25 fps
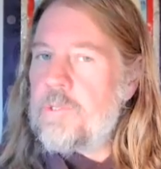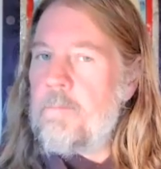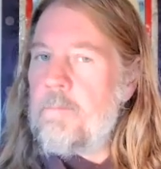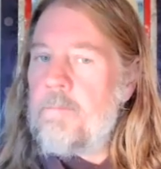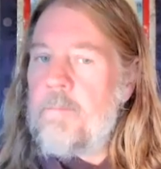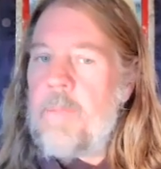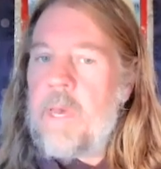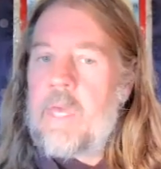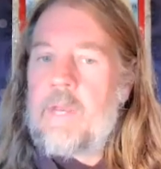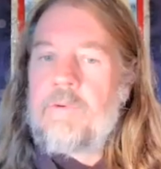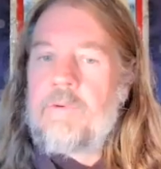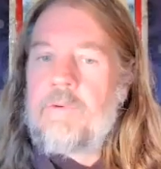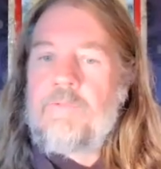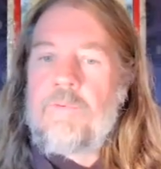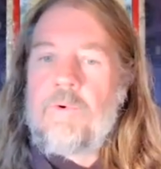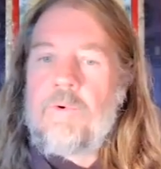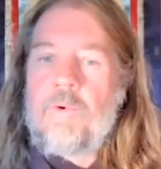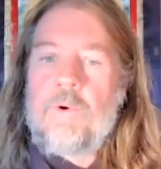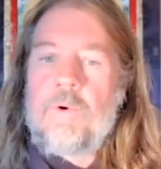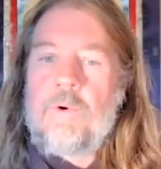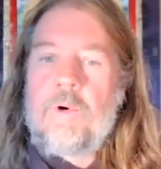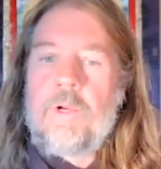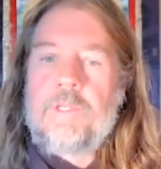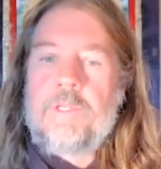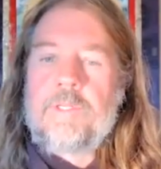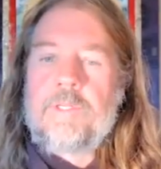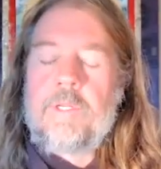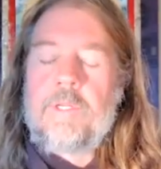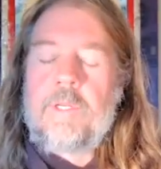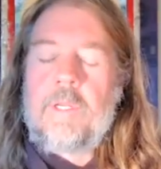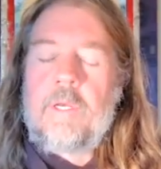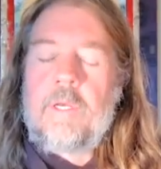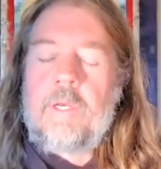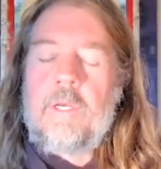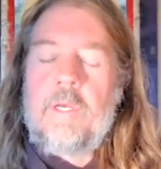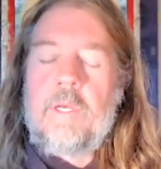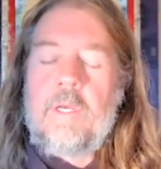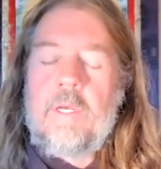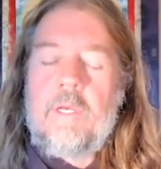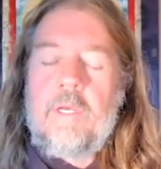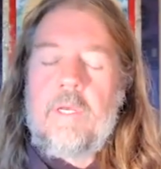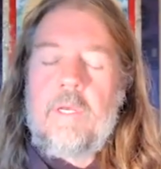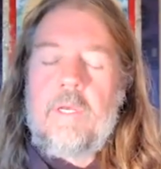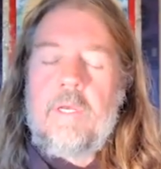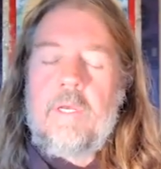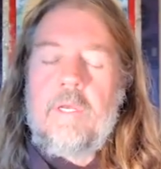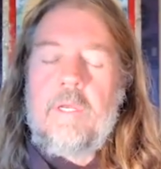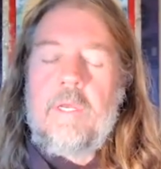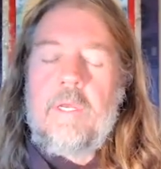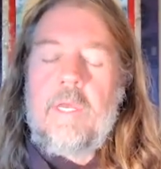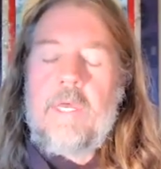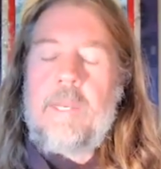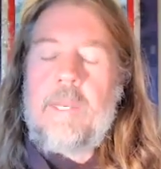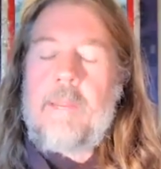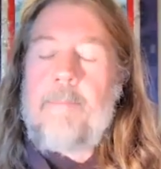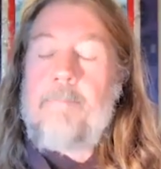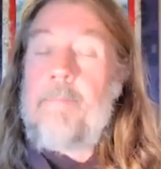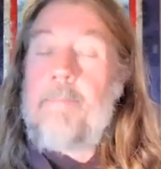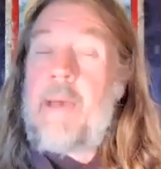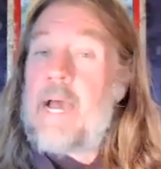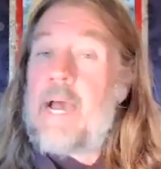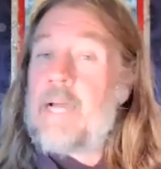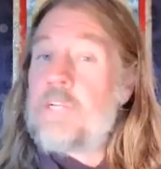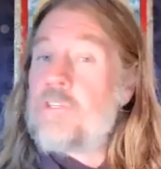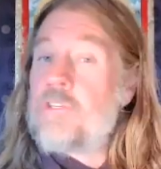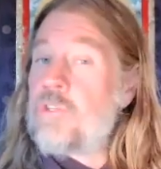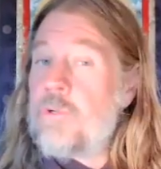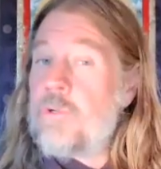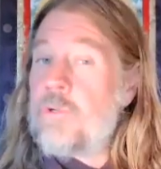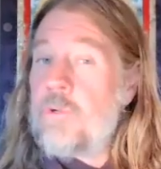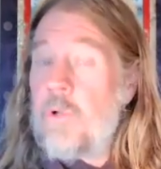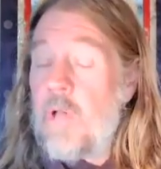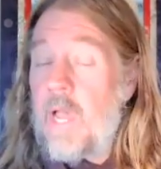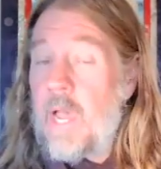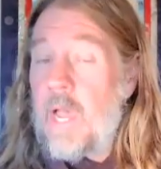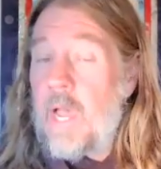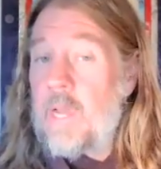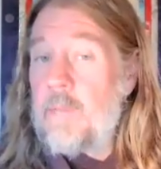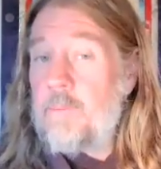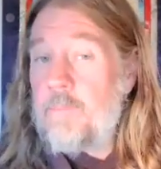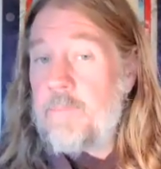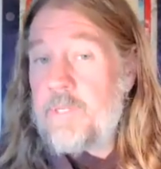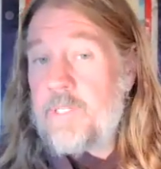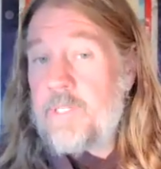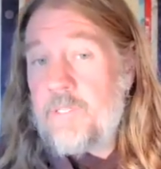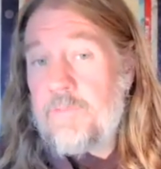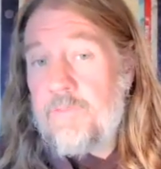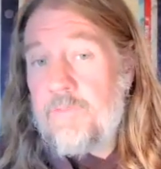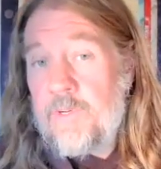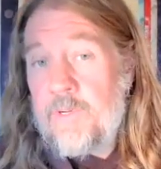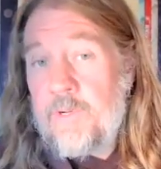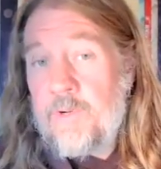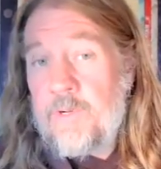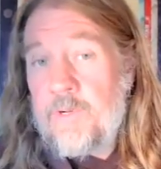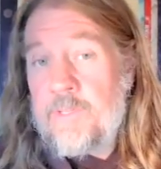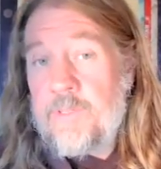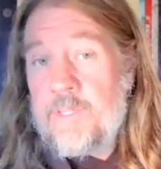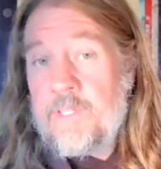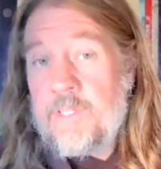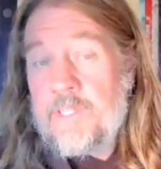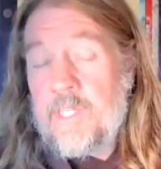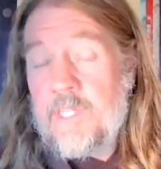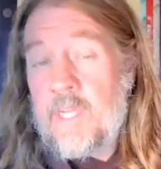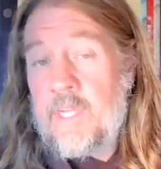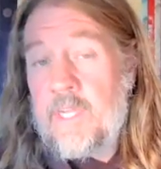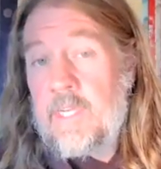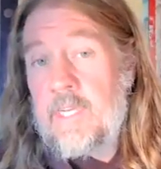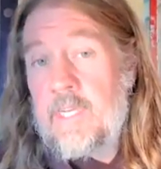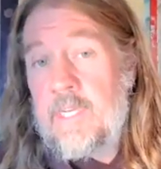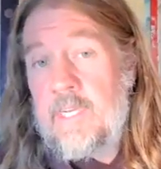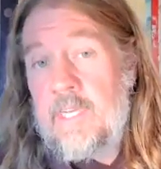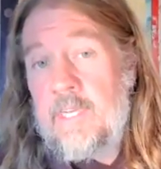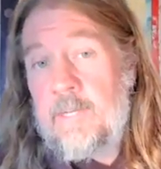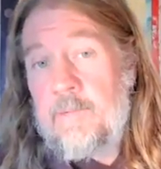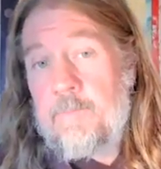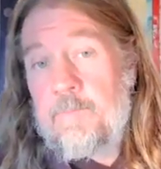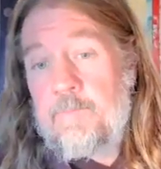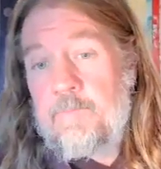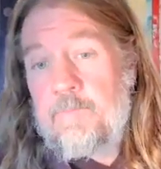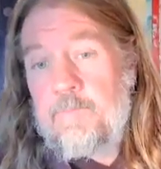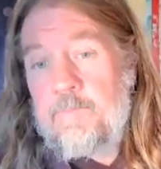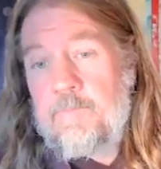a metaphor, it's an imaginal atmosphere in the psyche